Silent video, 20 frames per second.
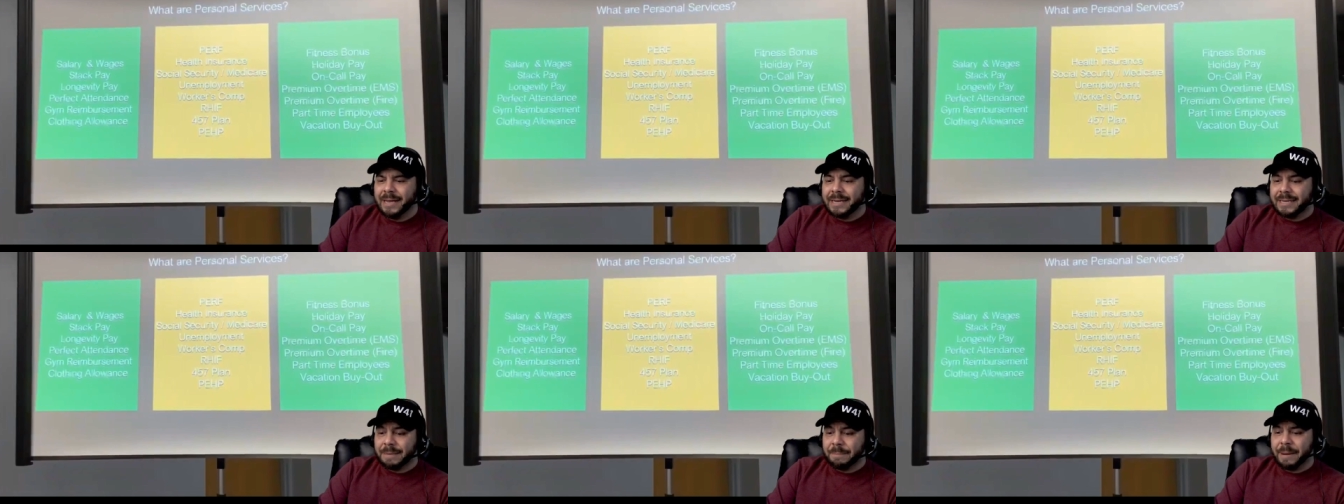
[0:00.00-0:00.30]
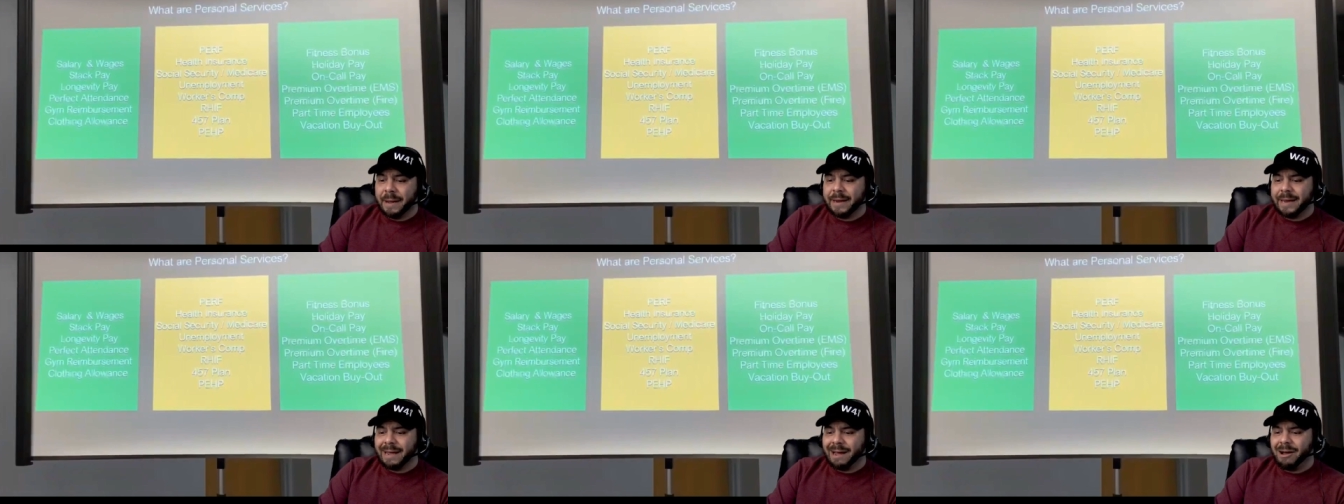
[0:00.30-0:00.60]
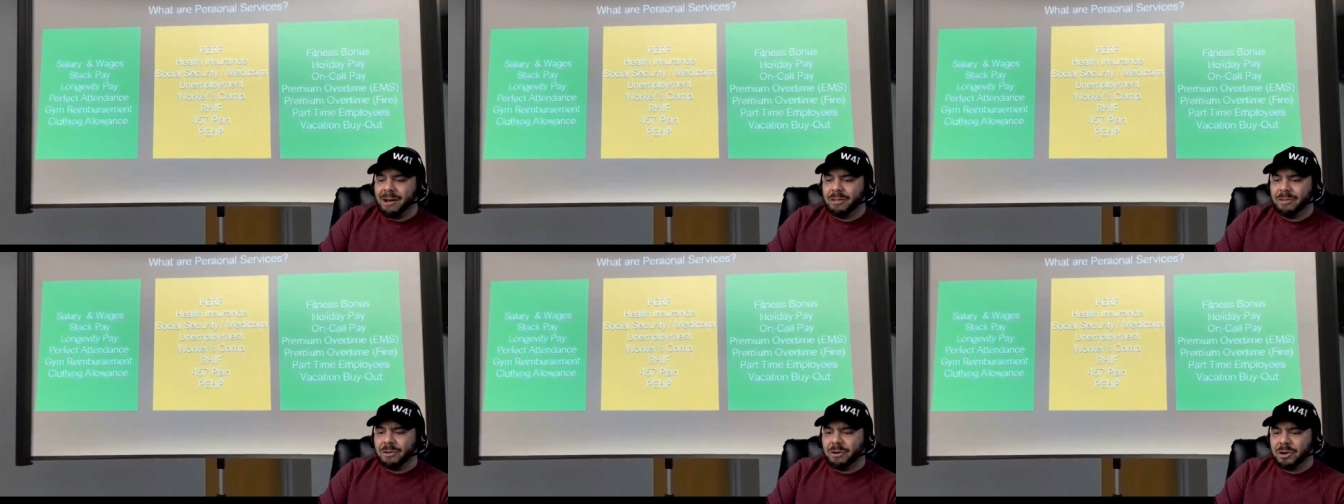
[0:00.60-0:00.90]
Depending
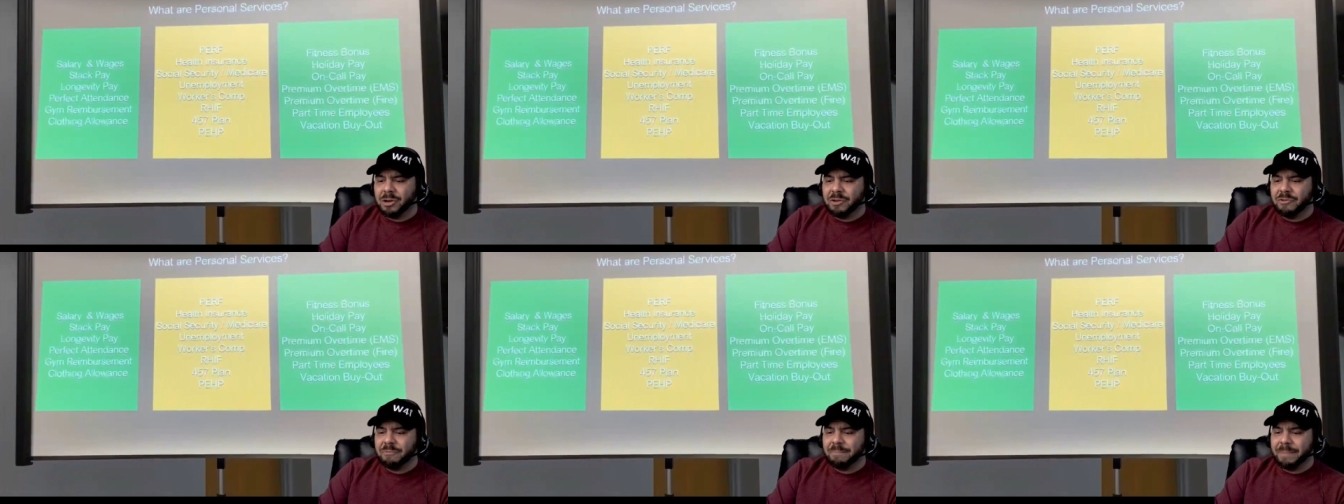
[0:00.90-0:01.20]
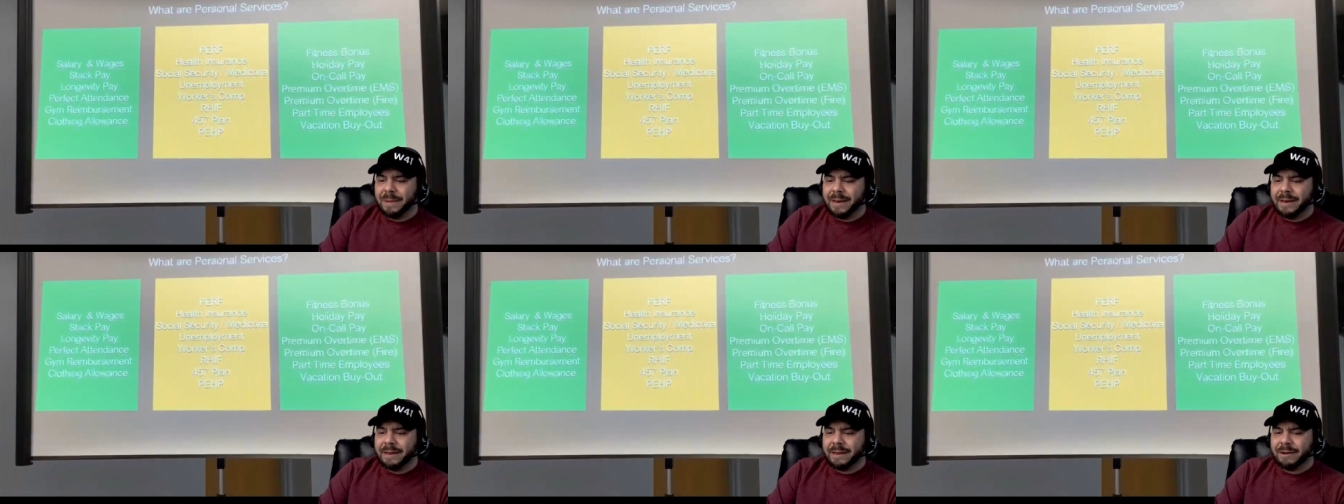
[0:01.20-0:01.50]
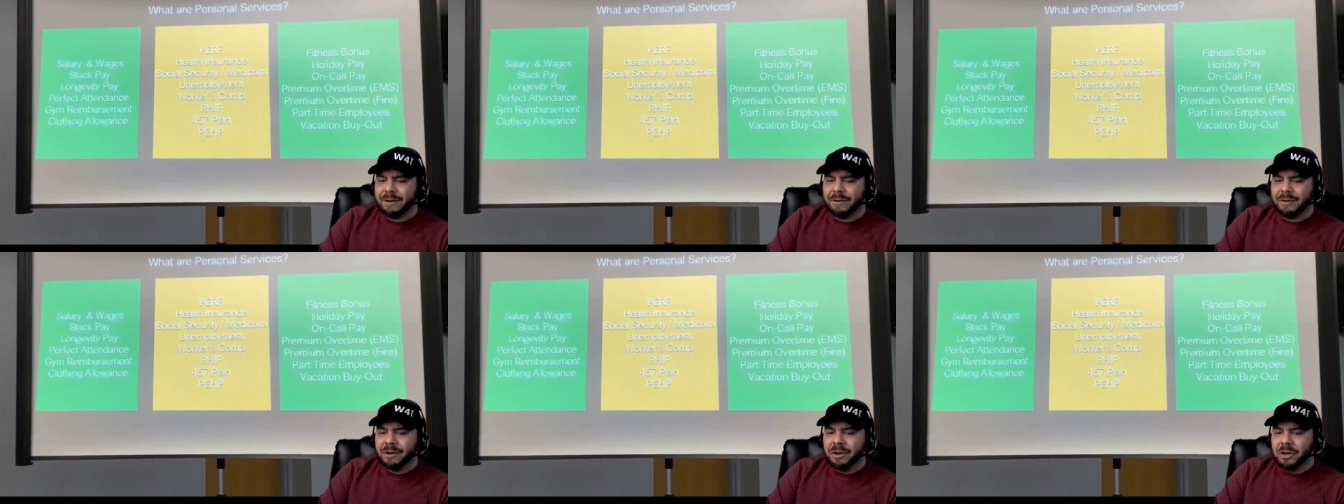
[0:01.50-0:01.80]
how long you've been
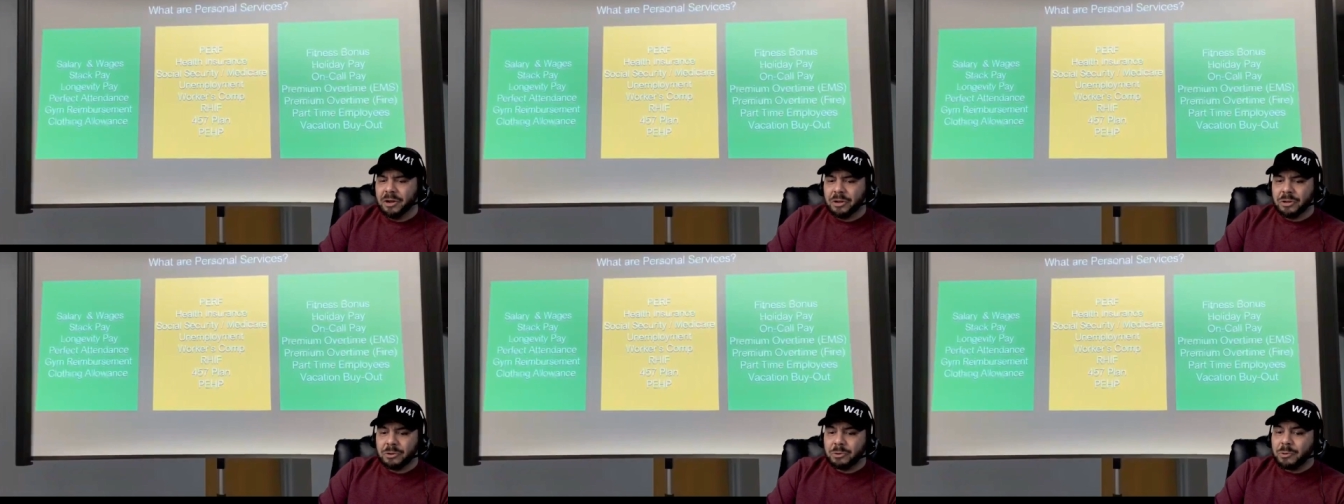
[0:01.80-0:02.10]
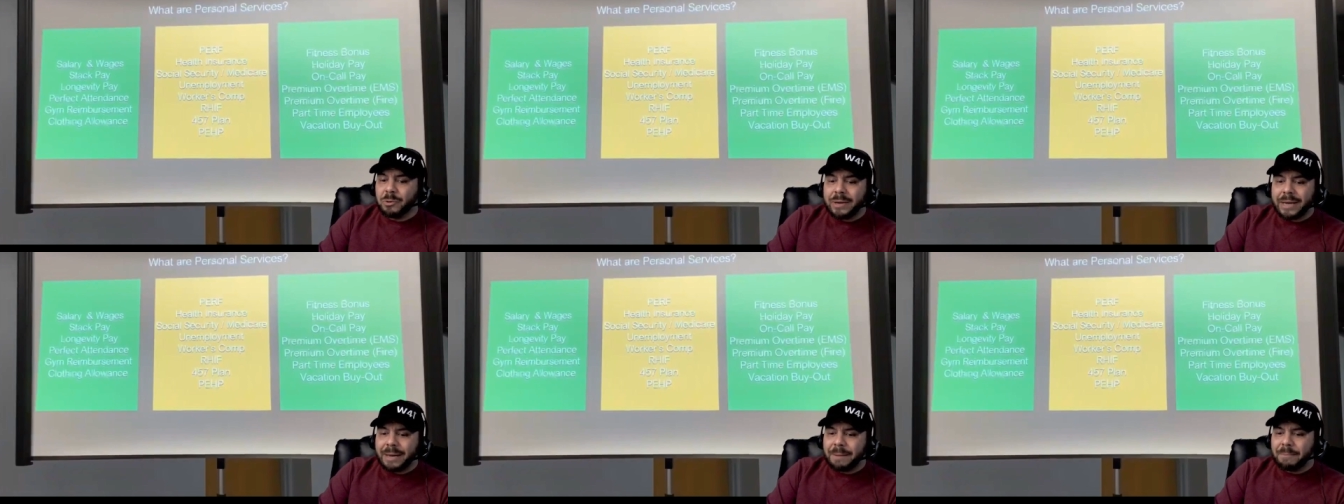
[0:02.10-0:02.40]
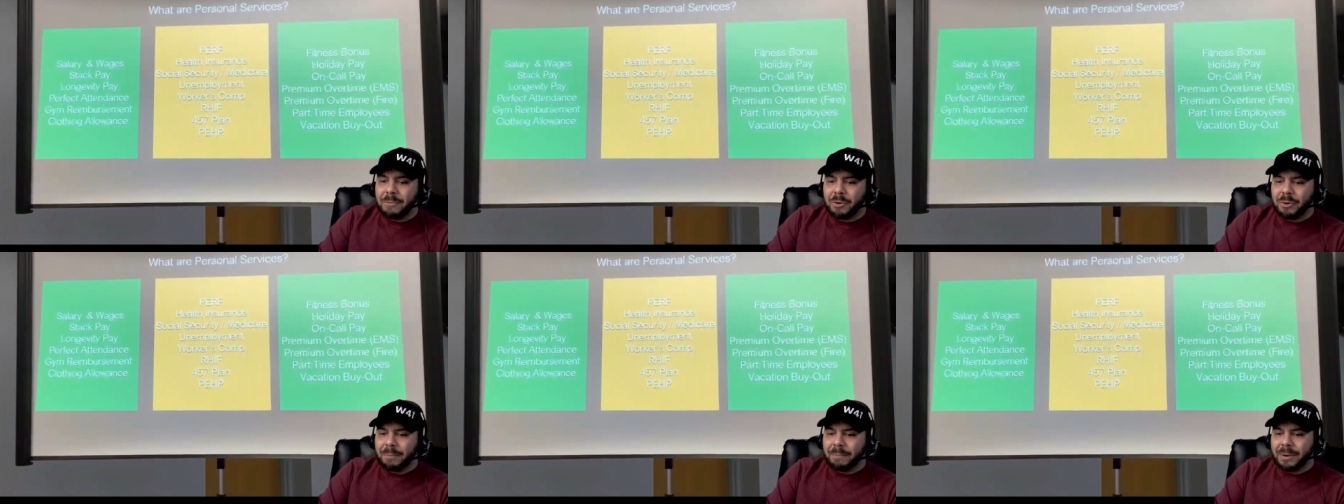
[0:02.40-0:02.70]
here, you get
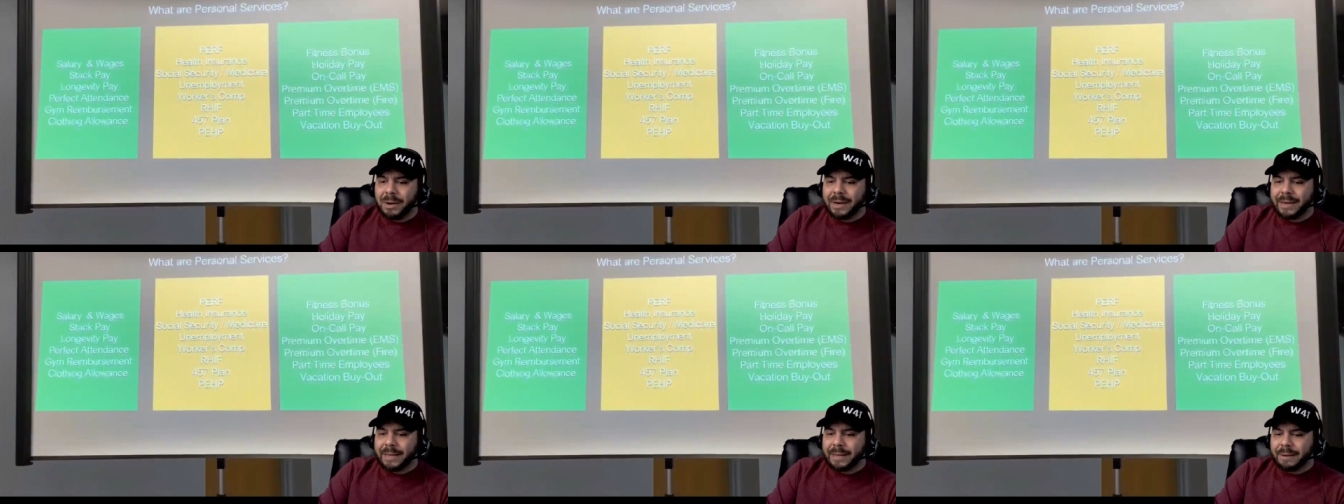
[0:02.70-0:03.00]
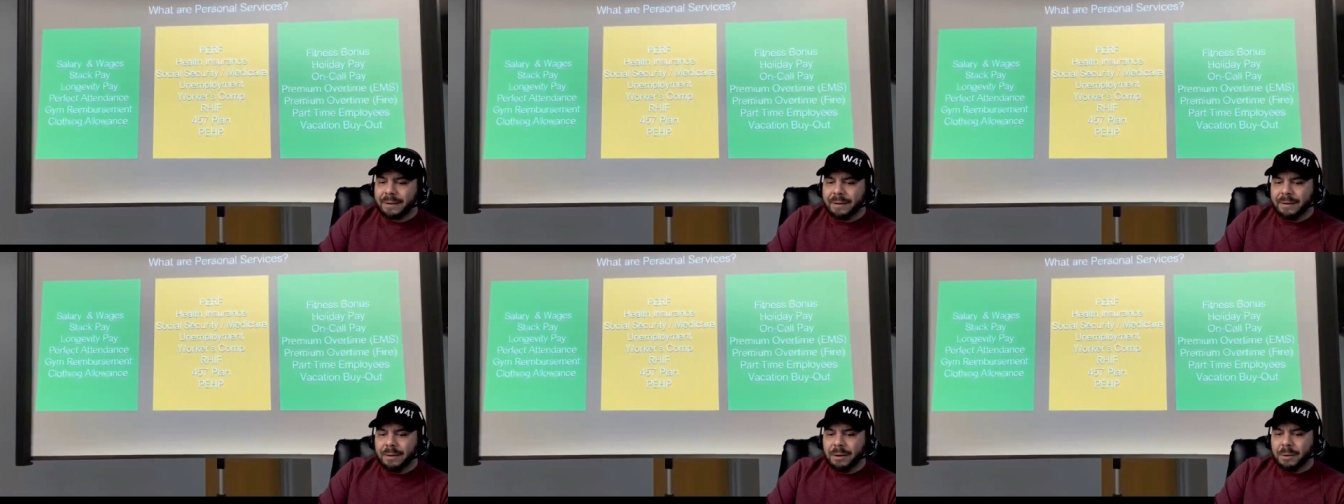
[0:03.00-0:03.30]
more money,